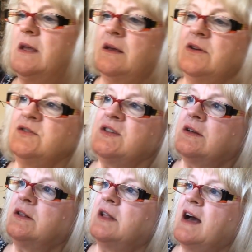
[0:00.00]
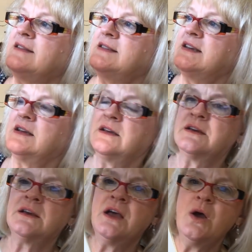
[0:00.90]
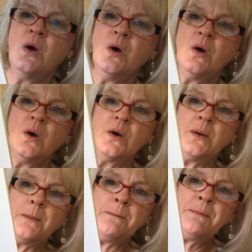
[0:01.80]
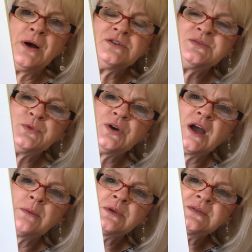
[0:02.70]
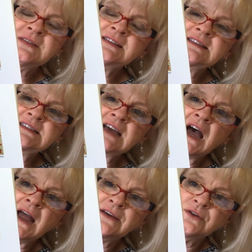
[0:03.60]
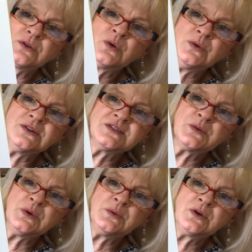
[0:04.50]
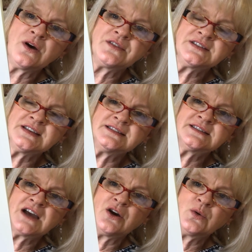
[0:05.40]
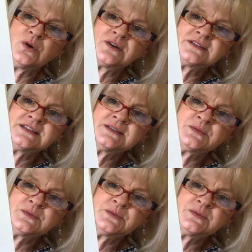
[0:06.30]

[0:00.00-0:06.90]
Here's a classic Baltimore Applique style quilt. So we would call this a style quilt because this